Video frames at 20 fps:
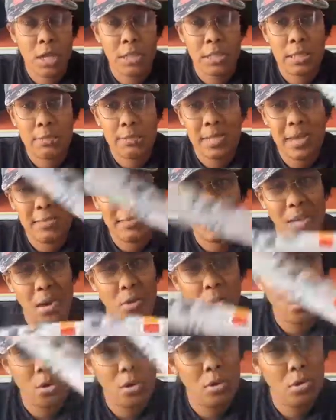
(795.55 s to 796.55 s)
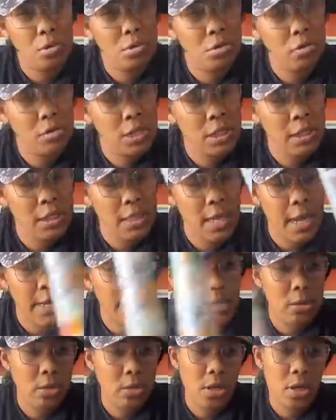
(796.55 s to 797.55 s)
Sometimes I will use the
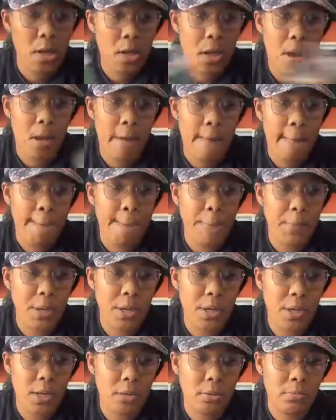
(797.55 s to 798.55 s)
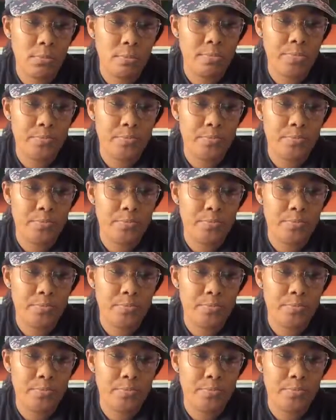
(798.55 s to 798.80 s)
sizer, but